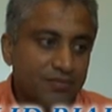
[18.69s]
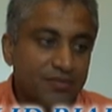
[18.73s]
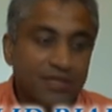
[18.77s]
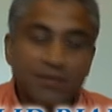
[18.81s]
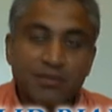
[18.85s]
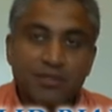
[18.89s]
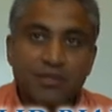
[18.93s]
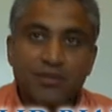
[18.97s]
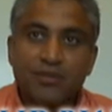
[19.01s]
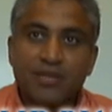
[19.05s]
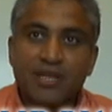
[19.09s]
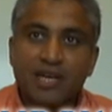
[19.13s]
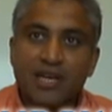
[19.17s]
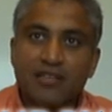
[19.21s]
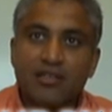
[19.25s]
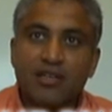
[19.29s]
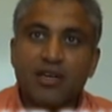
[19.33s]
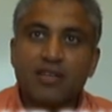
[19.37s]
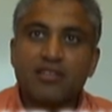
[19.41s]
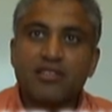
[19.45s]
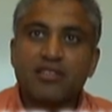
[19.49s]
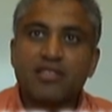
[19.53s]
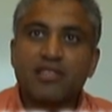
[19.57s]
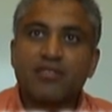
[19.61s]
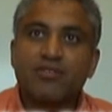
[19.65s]
DB2 had
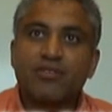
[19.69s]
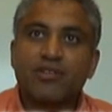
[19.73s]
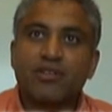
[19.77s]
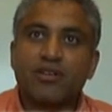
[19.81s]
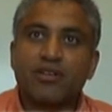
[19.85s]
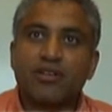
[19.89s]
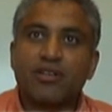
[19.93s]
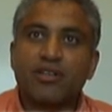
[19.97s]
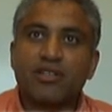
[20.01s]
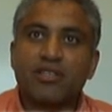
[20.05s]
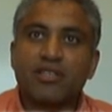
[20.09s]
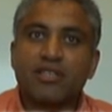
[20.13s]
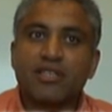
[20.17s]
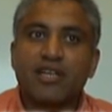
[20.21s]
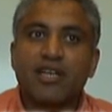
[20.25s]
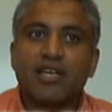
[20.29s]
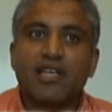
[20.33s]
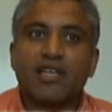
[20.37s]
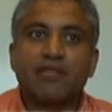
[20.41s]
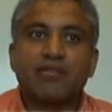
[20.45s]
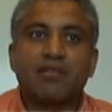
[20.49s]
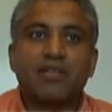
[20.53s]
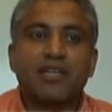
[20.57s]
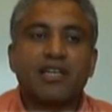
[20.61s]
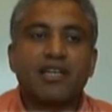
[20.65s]
auditing for a long
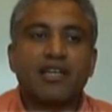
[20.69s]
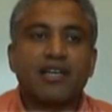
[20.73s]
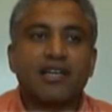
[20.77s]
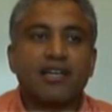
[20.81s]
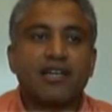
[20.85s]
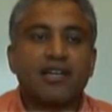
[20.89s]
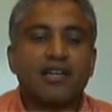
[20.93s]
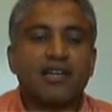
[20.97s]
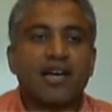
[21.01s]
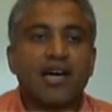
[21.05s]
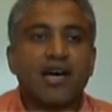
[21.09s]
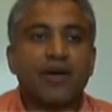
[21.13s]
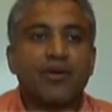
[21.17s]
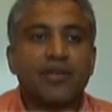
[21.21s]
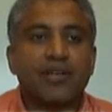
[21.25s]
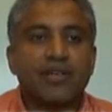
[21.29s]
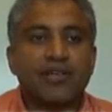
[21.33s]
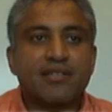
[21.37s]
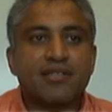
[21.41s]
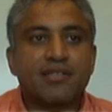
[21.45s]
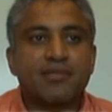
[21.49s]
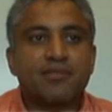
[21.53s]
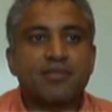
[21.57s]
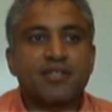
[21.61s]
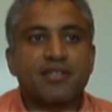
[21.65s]
time. Our
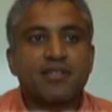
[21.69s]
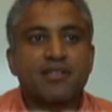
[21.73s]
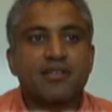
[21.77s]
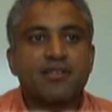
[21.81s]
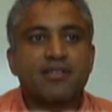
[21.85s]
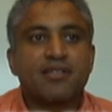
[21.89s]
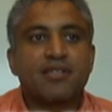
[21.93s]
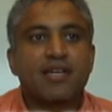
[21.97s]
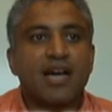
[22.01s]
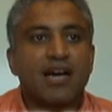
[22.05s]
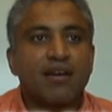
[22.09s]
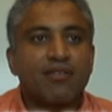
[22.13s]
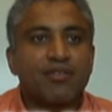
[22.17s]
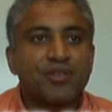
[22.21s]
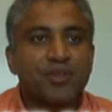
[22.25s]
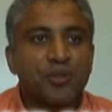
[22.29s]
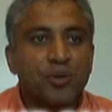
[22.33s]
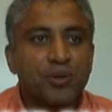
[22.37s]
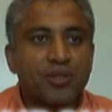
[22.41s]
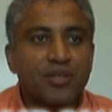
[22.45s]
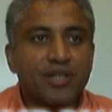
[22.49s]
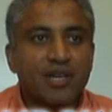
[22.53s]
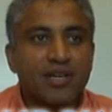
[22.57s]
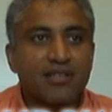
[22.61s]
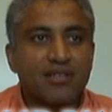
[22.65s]
customers have
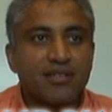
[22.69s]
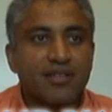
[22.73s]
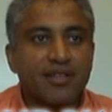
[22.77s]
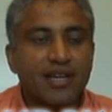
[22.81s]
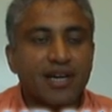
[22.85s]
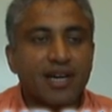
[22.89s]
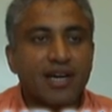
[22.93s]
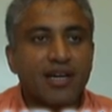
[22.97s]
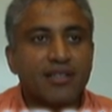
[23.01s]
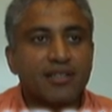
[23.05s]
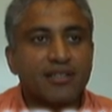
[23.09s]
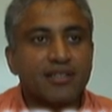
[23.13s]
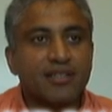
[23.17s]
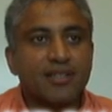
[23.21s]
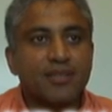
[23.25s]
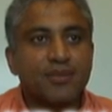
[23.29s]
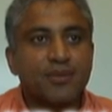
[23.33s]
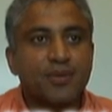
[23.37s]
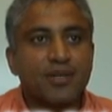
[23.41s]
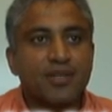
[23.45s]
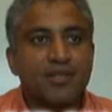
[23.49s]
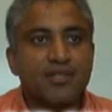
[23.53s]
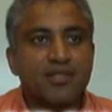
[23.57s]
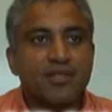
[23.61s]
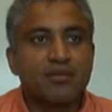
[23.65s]
told us that it
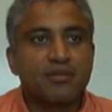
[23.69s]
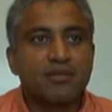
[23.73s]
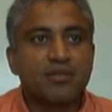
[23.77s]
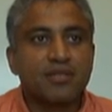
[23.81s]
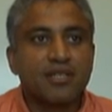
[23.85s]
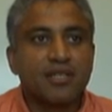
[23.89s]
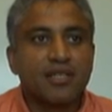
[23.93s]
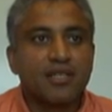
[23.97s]
was